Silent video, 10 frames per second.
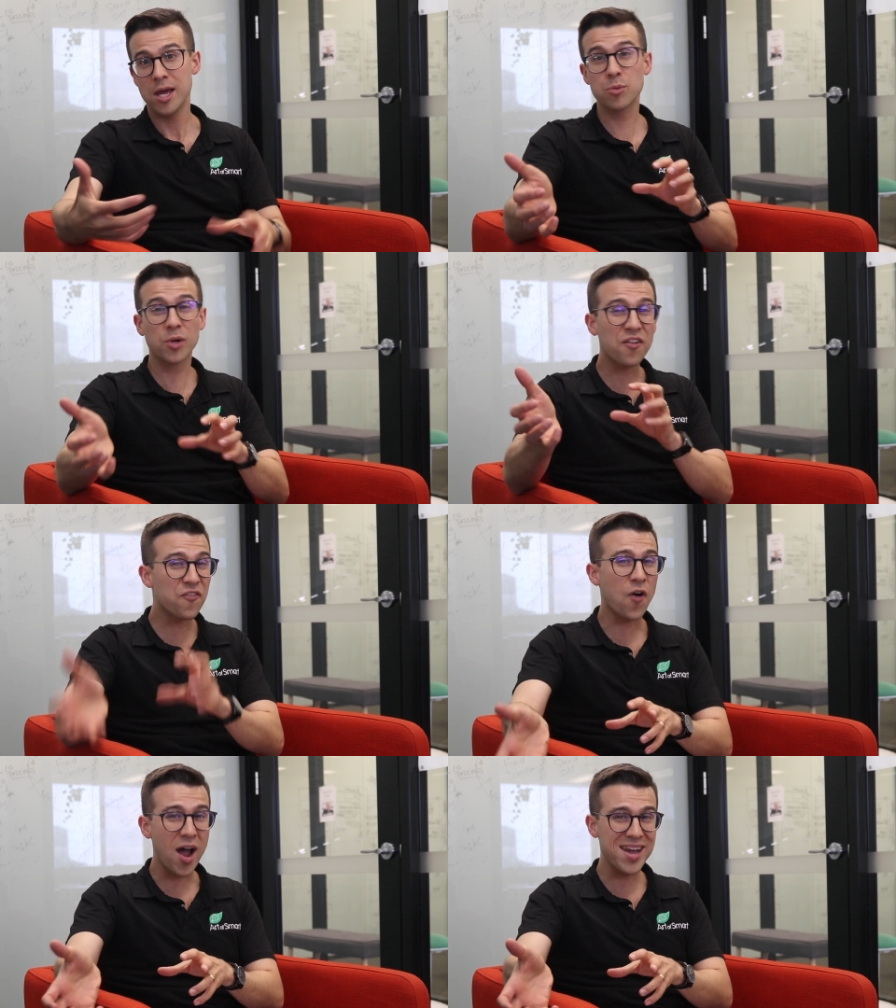And so we're gonna
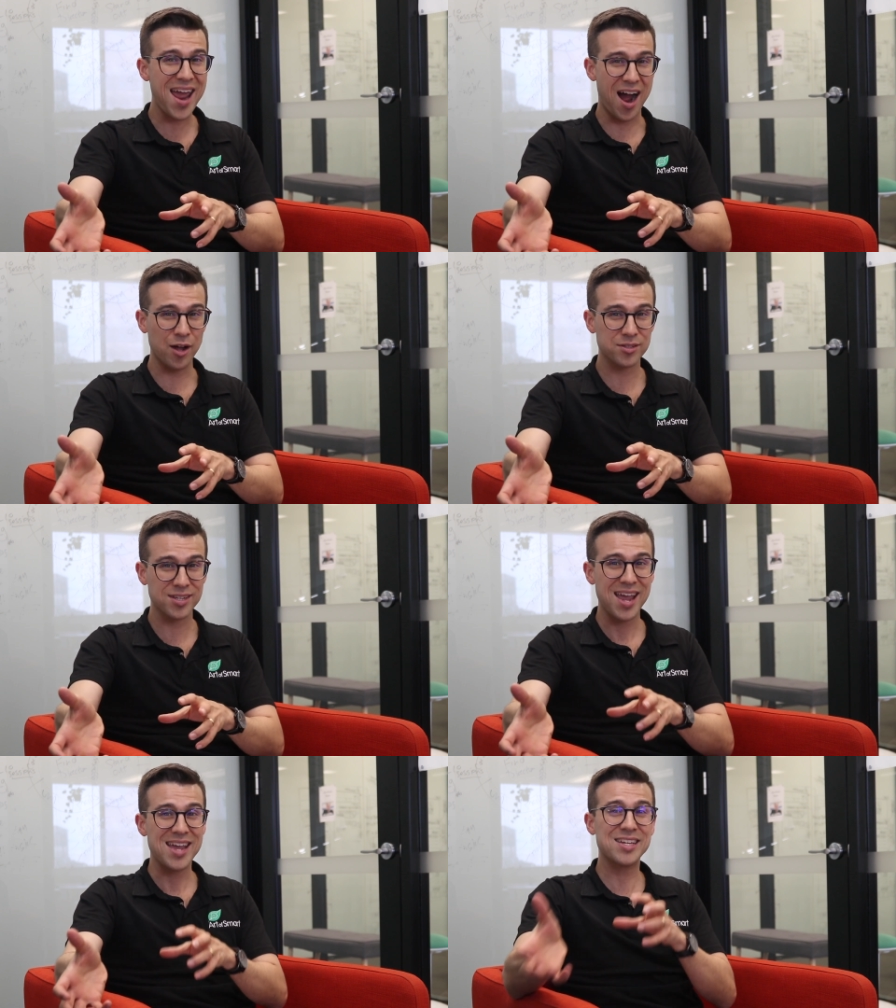find out
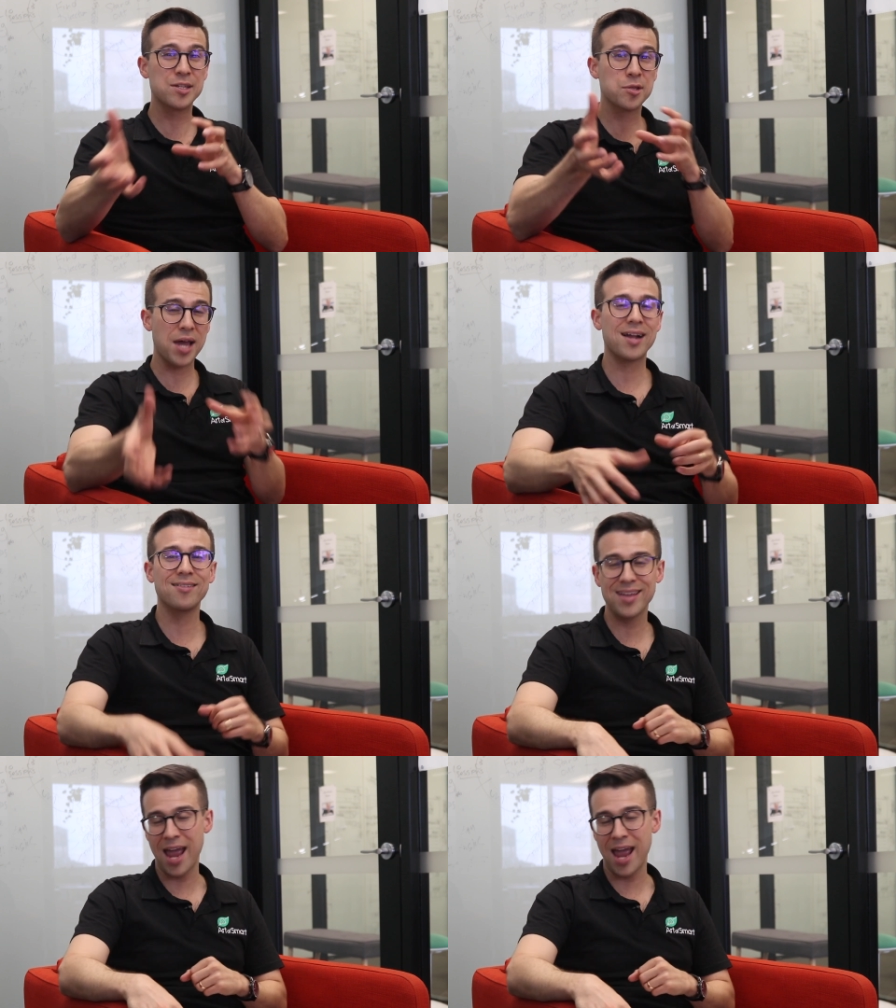exactly